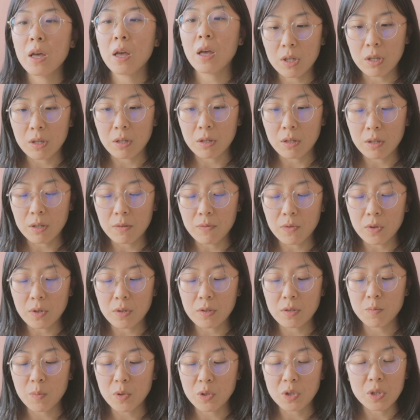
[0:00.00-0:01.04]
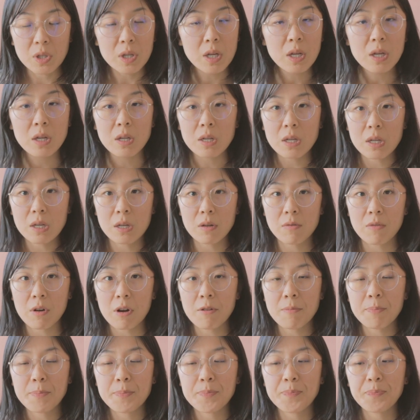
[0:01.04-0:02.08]
and even spontaneity,
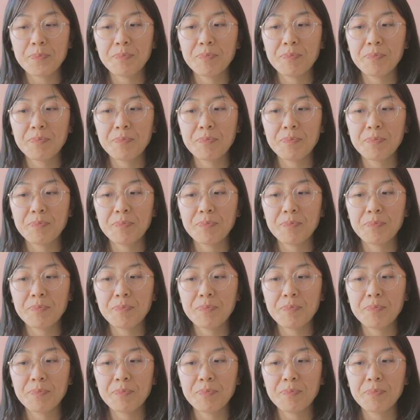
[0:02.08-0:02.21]
right?